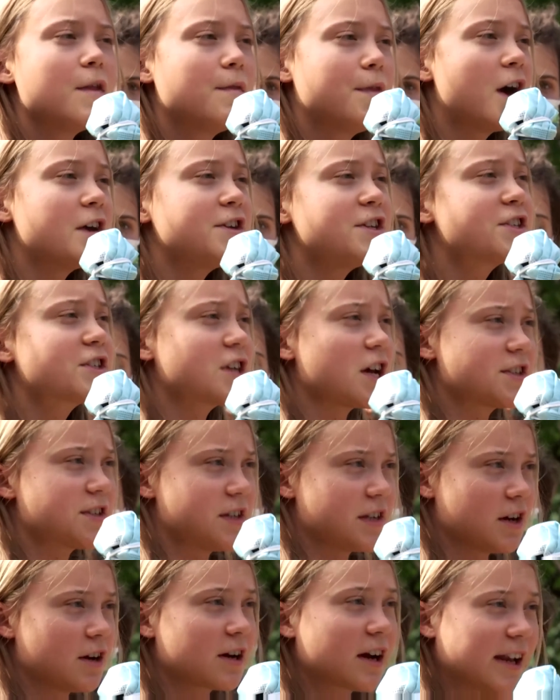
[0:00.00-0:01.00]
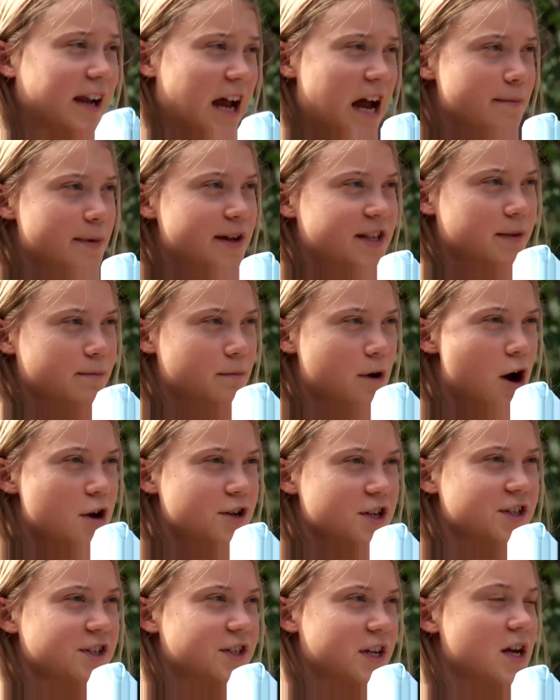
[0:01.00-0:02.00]
They're discussing a climate
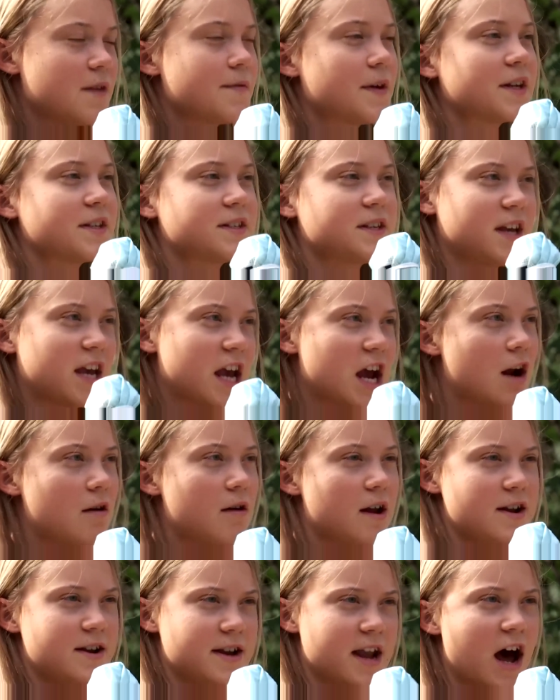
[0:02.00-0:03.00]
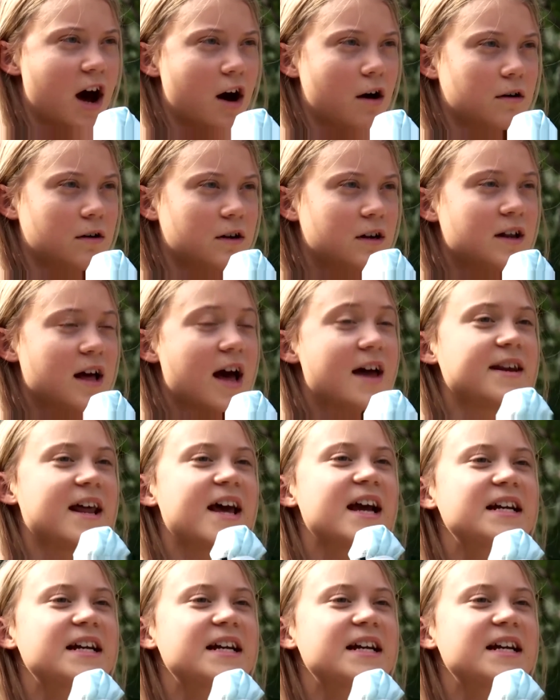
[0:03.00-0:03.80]
emergency that is here and now, an